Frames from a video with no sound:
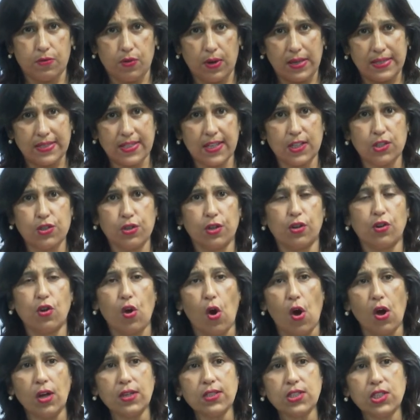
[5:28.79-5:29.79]
transaction
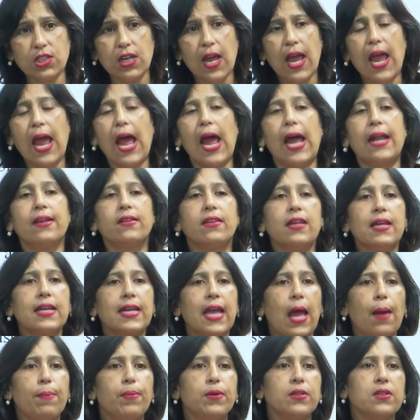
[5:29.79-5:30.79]
cost and the
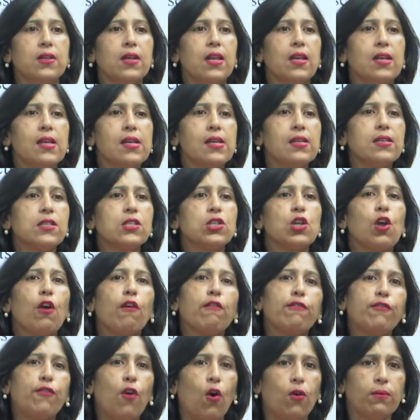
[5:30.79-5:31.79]
capital is
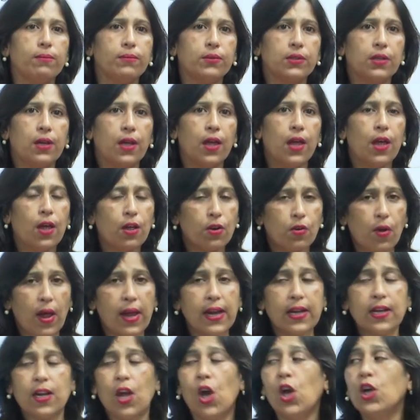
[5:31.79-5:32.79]
formed
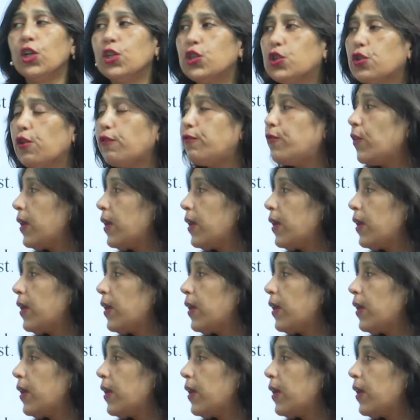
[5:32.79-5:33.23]
right. So,